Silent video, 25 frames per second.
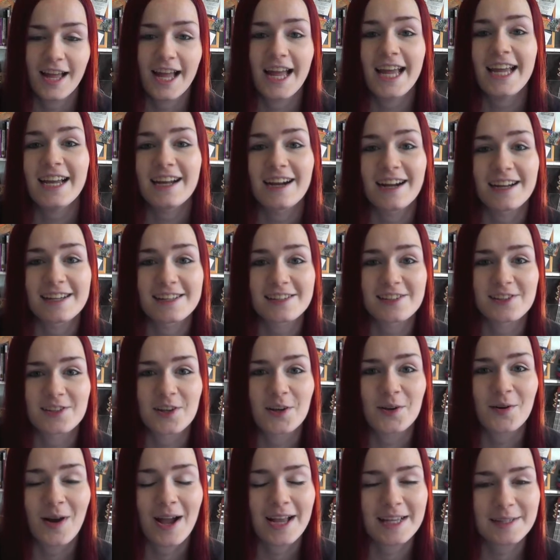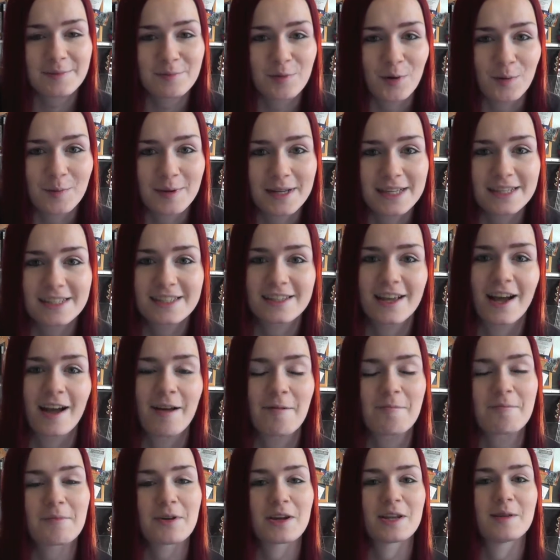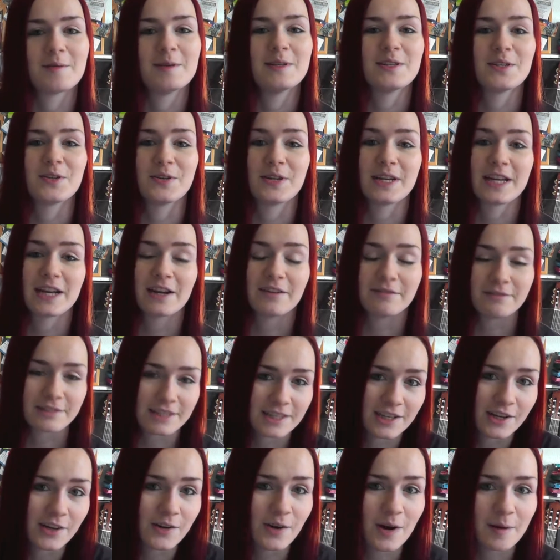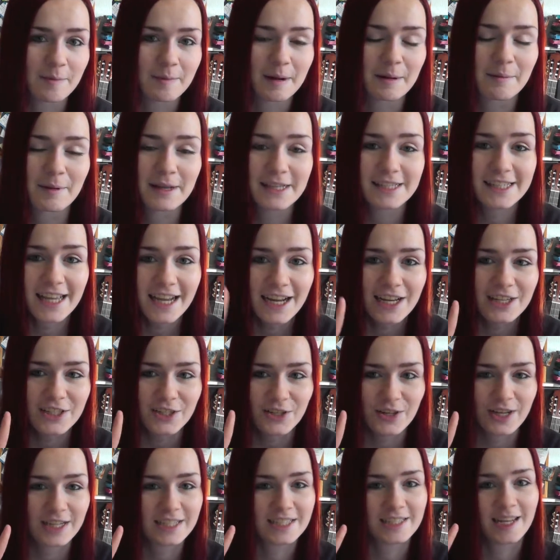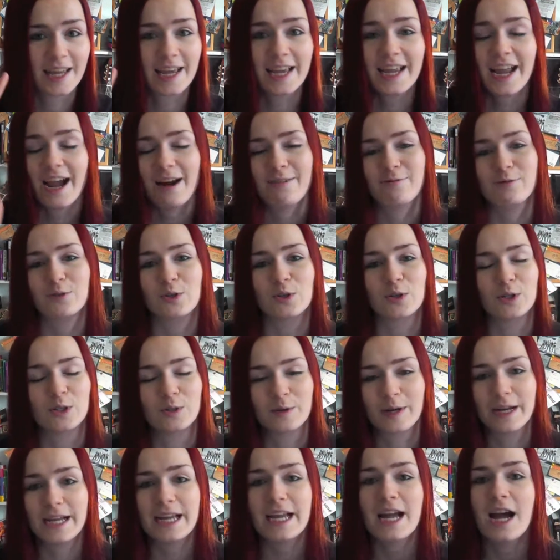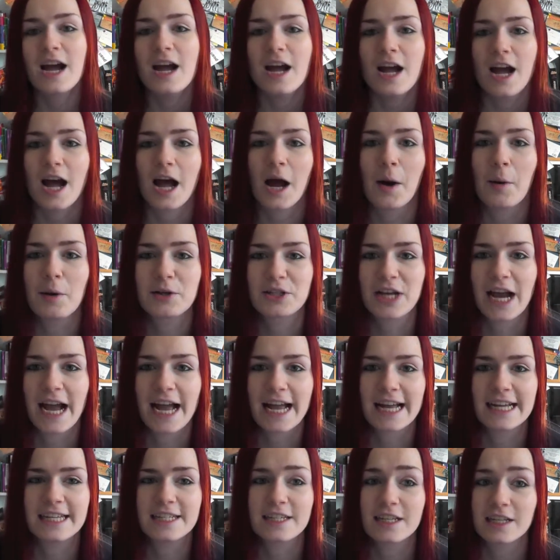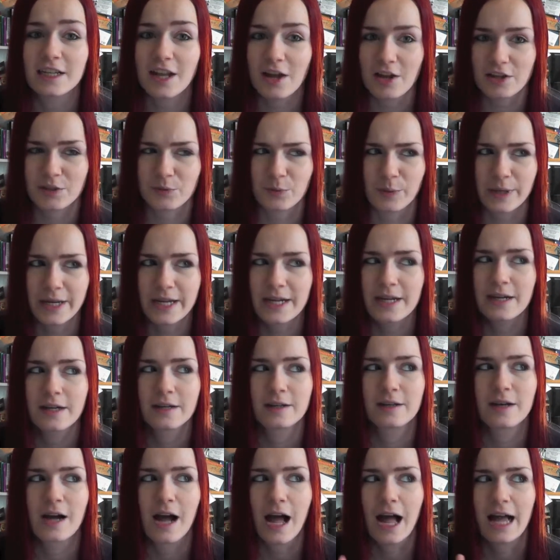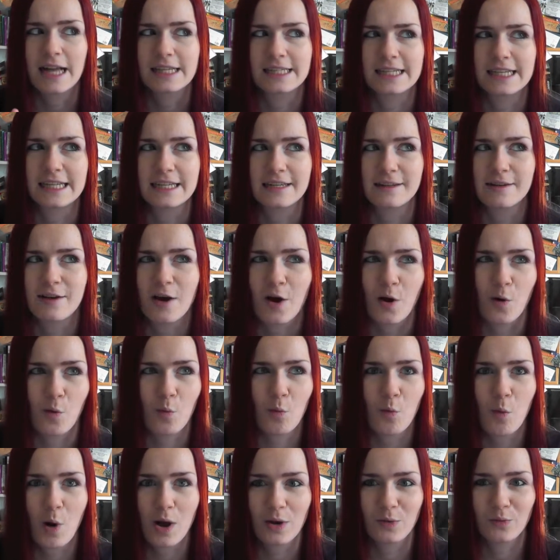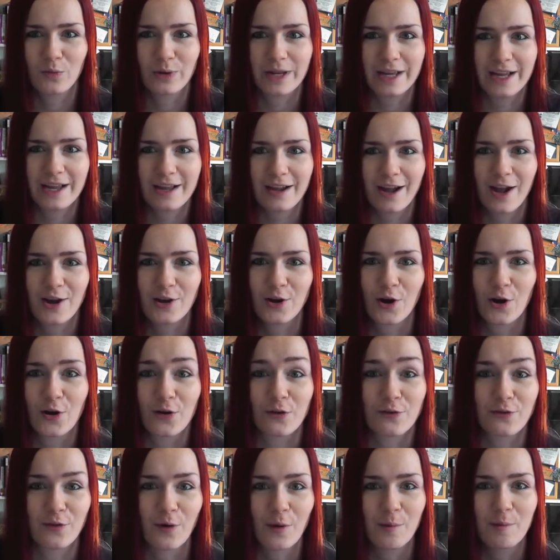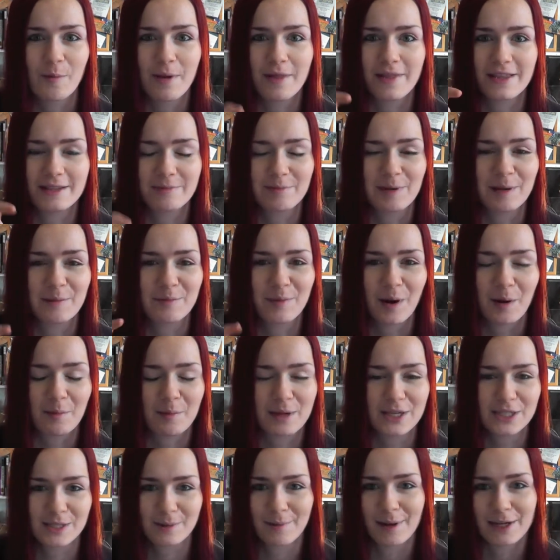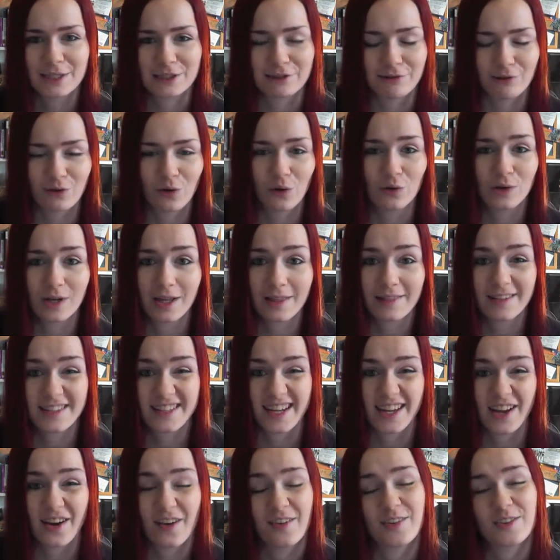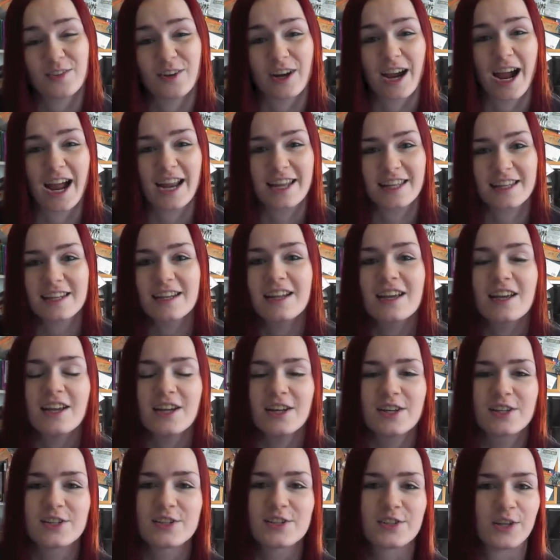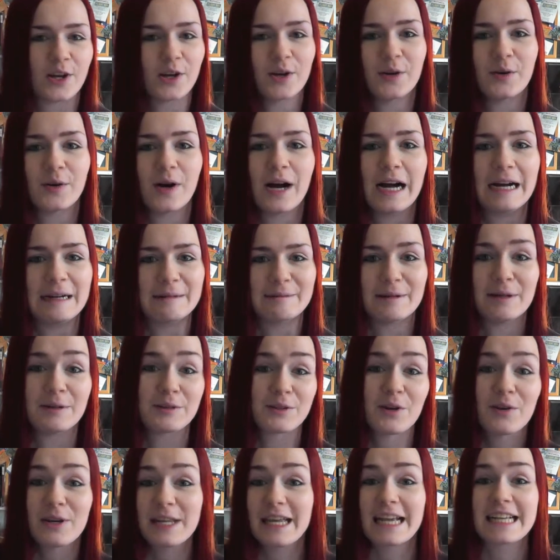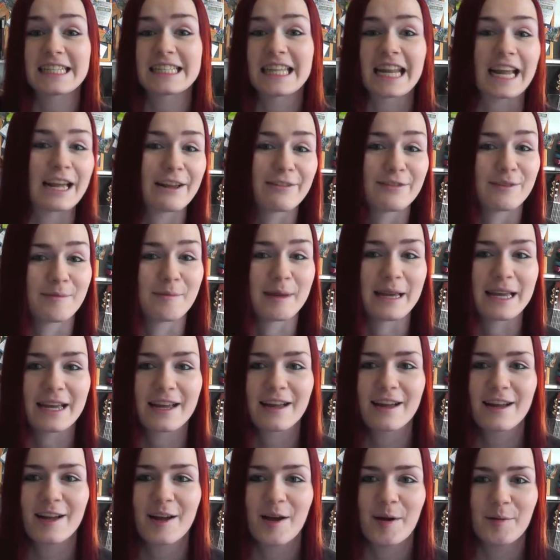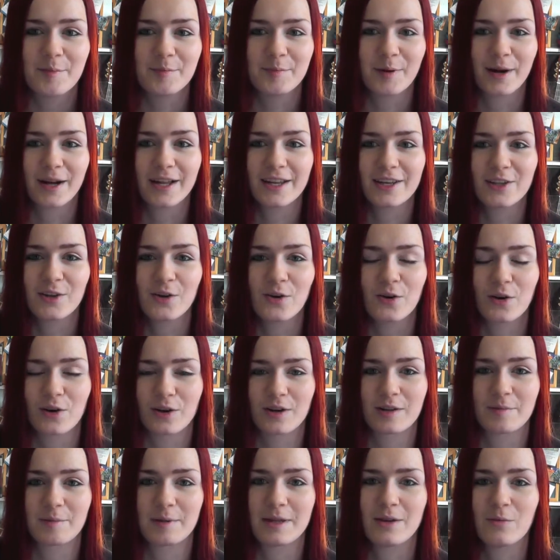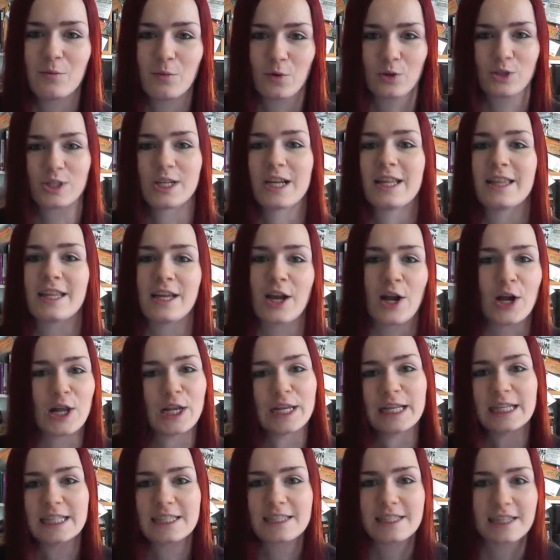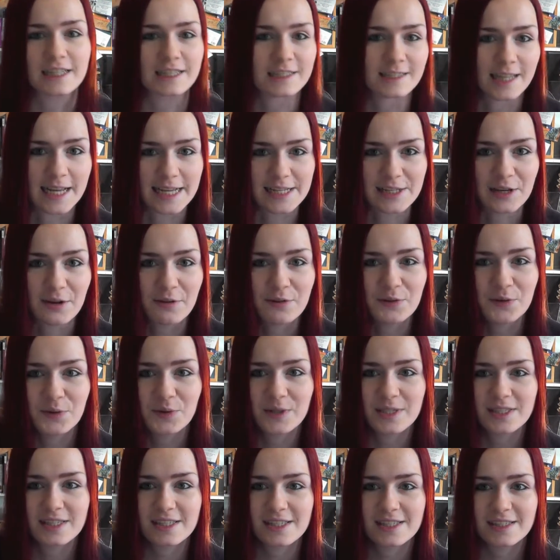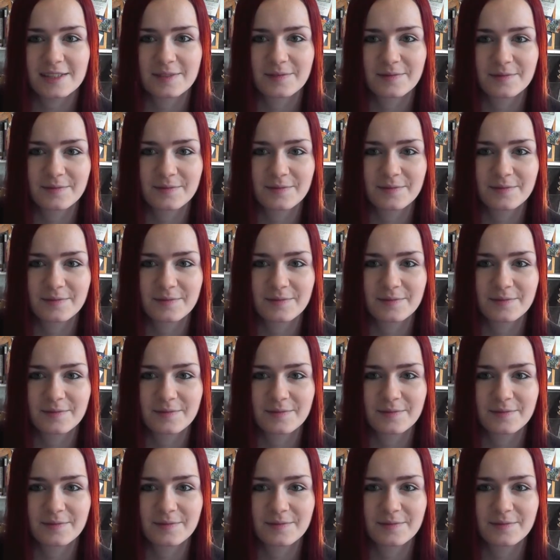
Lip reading: Hey guys, so as promised I'm going to be doing a video about my second UCAS day at Royal Holloway, which I had last week, as in 1 week ago from this being published. I'm actually recording it the day after I had it, so it was only yesterday for me, but you're going to be watching it the earliest 6 days afterwards.